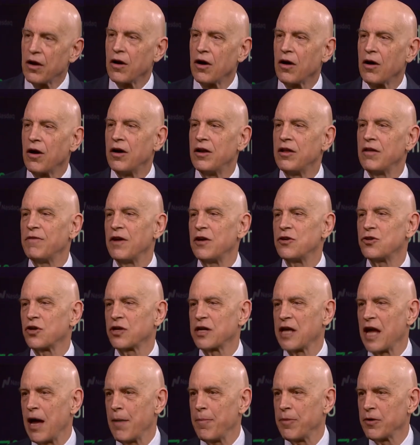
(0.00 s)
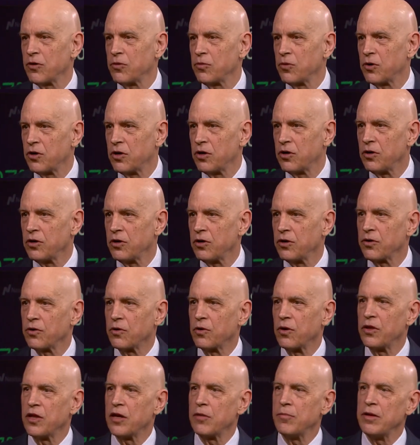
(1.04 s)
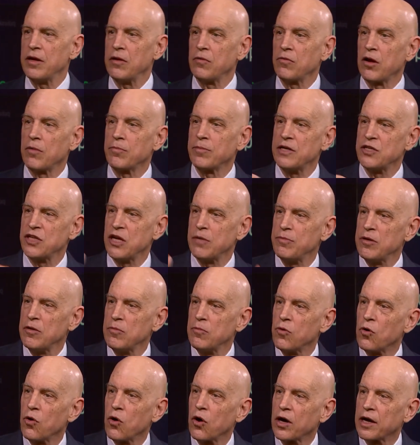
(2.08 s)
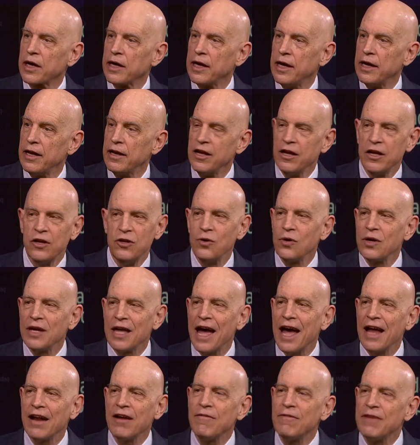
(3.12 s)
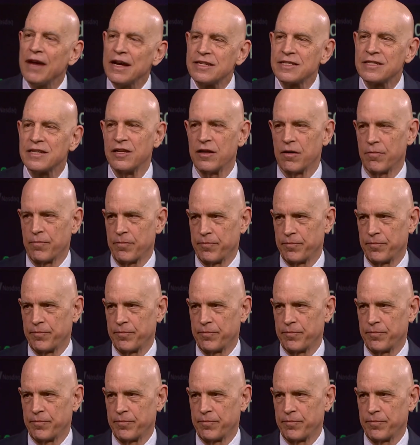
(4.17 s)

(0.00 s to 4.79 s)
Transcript: are in the venture capital world, or they're being run by JP Morgan. You can't invest in them.